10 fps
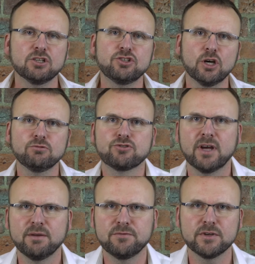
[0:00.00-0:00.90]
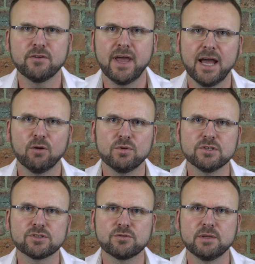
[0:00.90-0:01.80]
Don't try and figure it out with a
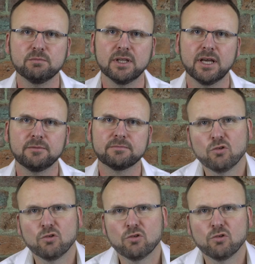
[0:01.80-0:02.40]
screenplay.